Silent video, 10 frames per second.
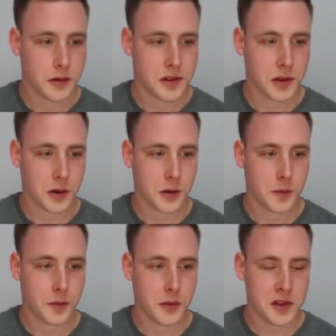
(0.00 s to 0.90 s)
So
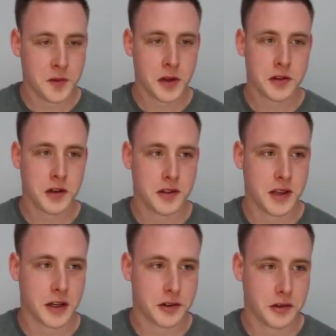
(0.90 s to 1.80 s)
this function is
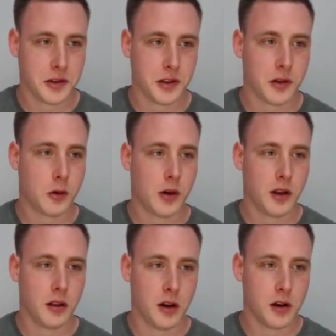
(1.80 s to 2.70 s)
actually quite
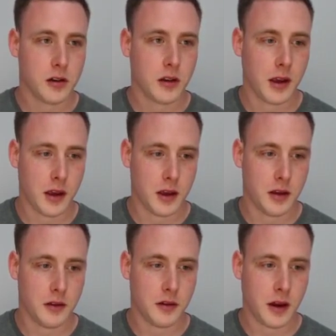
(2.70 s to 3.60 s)
long,
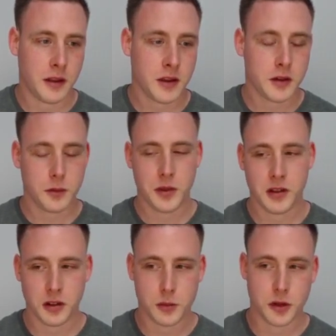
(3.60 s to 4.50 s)
and I think it would be a
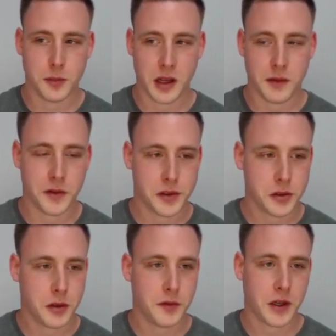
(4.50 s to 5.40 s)
little more
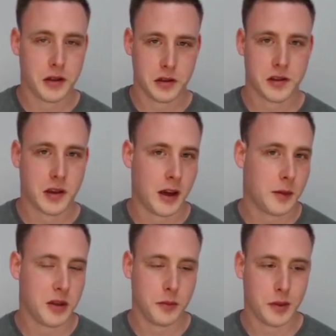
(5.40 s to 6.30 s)
beneficial if I just
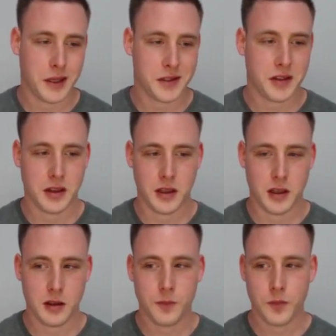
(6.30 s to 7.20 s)
copy and paste it
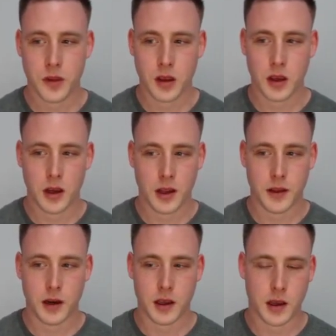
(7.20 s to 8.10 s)
in, and
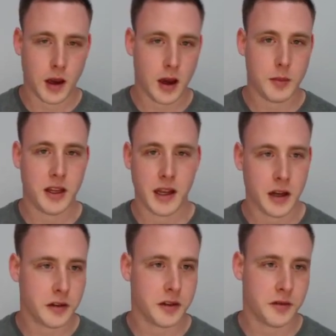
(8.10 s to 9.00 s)
then I comment
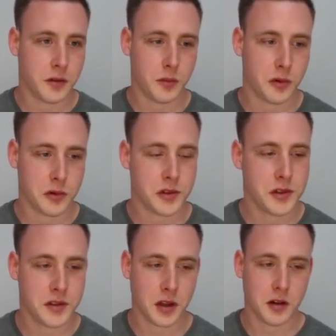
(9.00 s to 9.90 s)
out different
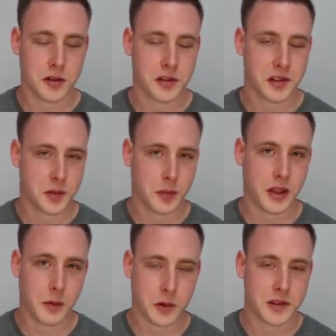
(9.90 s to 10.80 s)
portions, and I'll just
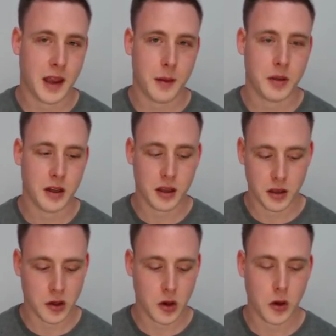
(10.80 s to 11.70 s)
explain what's happening in the
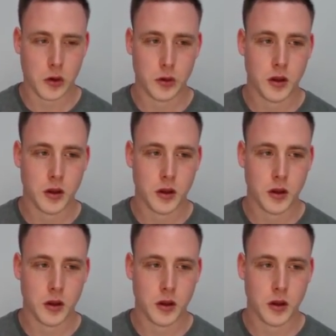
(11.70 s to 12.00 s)
code